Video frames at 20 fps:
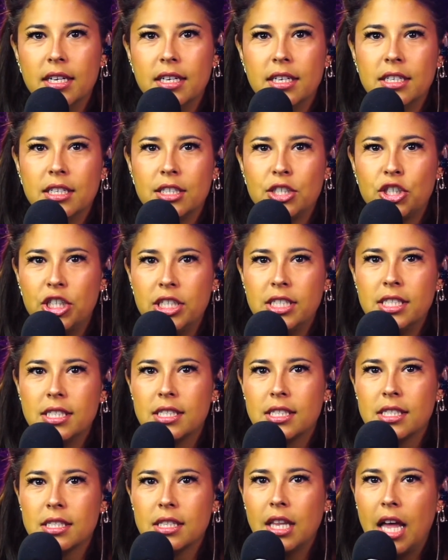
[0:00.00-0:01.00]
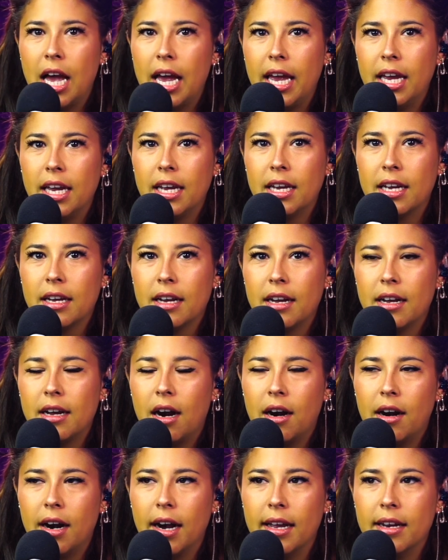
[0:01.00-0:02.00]
she's like,
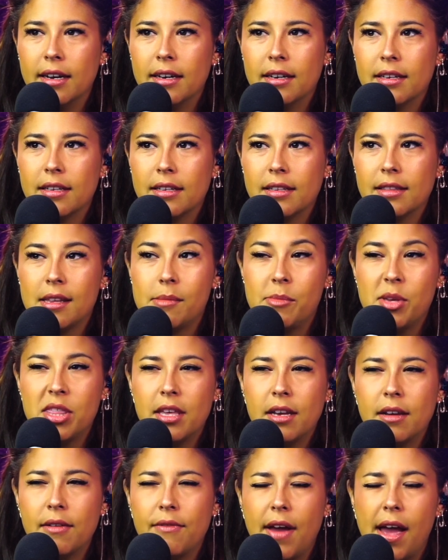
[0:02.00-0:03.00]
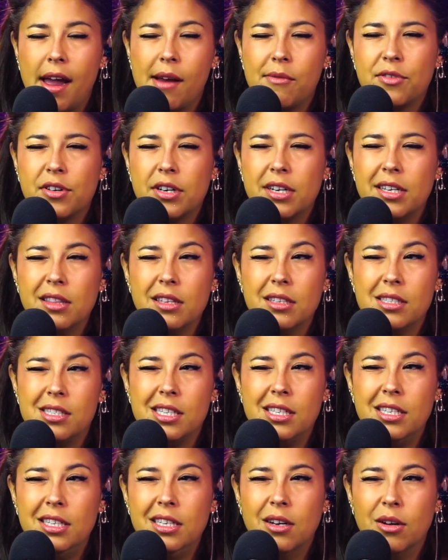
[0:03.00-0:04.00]
all right, let me think of every
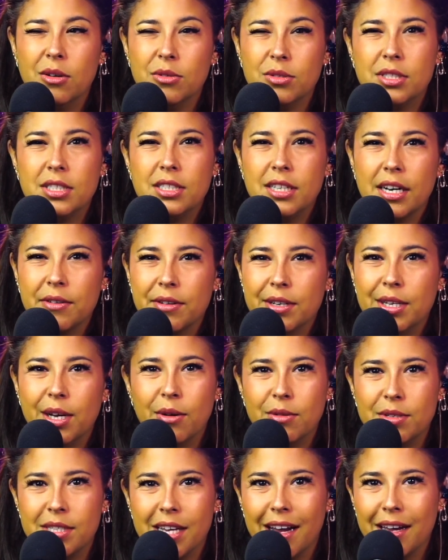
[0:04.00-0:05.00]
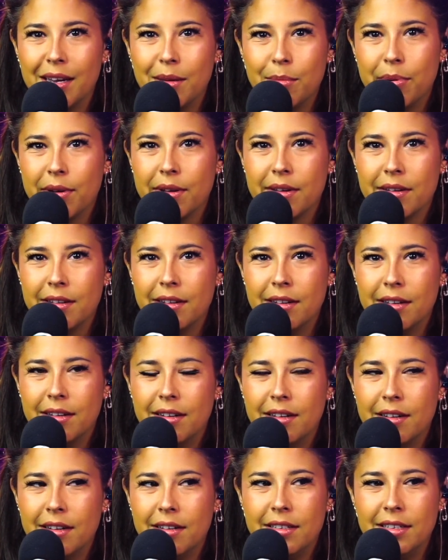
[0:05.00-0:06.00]
Latino stereotype.
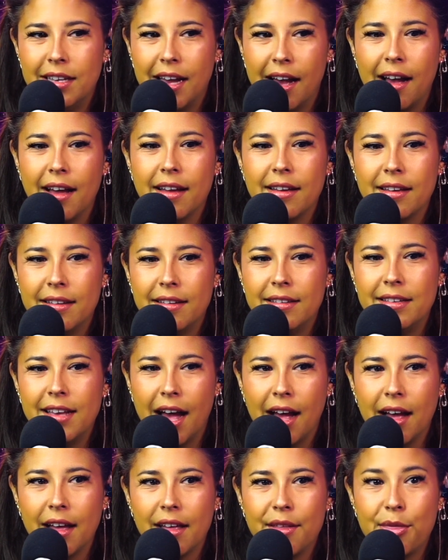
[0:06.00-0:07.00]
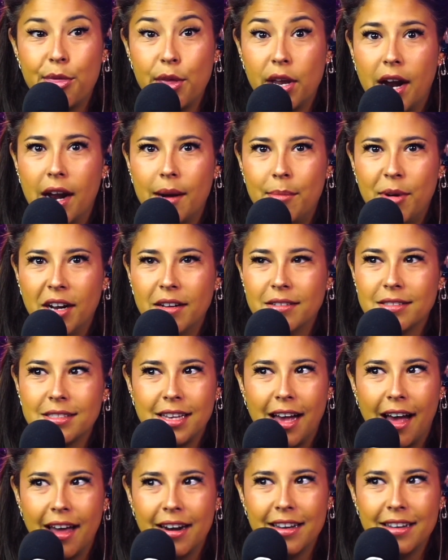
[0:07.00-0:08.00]
Yeah. Thin eyebrows,
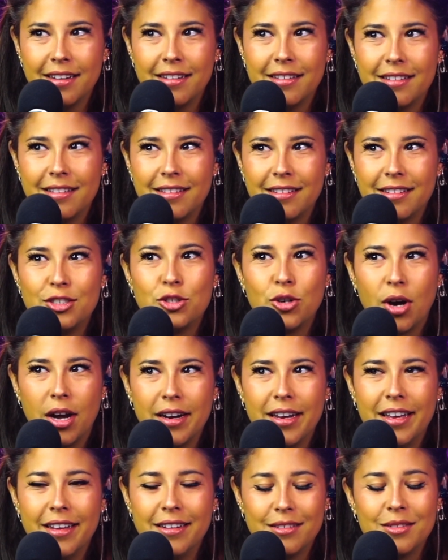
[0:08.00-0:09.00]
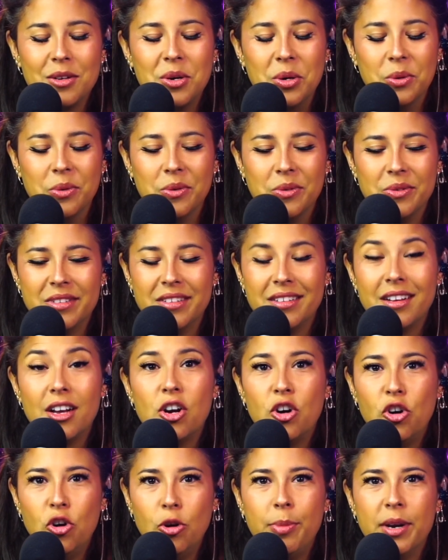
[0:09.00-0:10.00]
got it. Drawn in, cool.
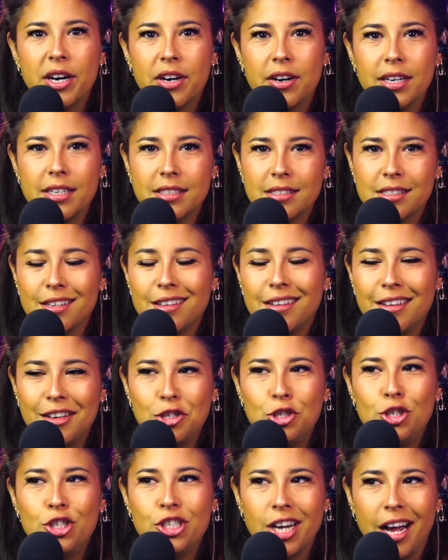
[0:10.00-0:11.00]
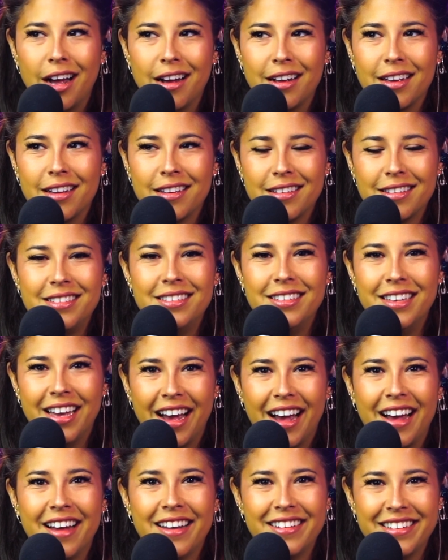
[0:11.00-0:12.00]
Hoop earrings, Check.
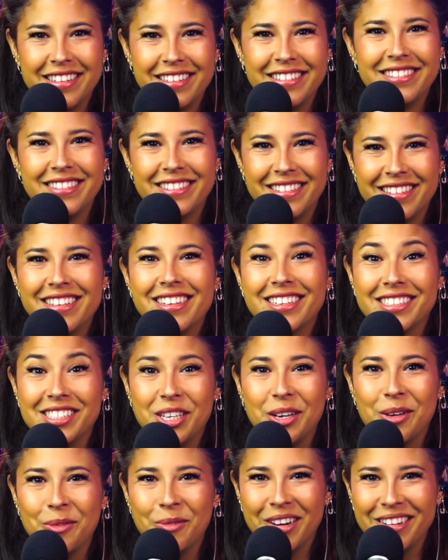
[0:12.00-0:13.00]
Yeah. That's a good one.